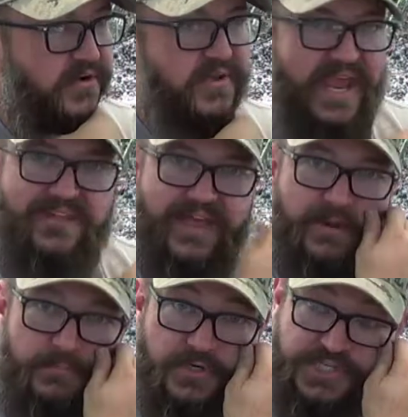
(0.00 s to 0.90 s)
gain that
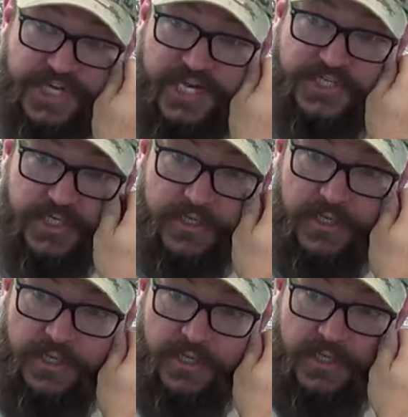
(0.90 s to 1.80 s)
appreciation
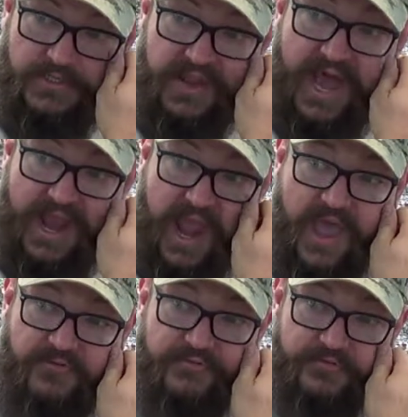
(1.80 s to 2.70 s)
that I
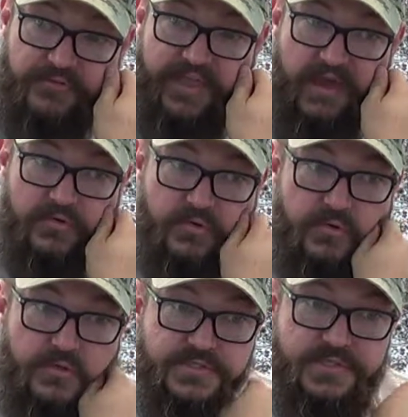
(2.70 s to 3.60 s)
have for the
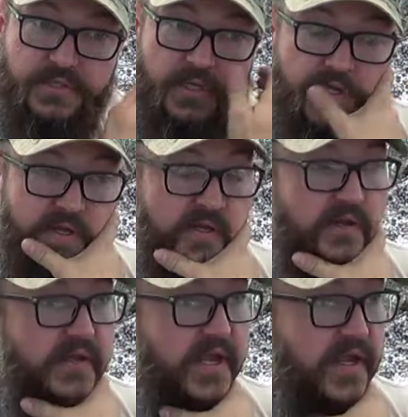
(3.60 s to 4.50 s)
outdoors.
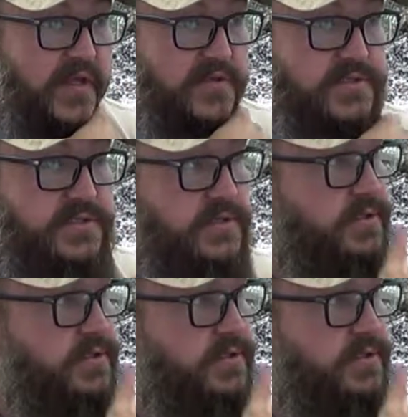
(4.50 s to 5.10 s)
And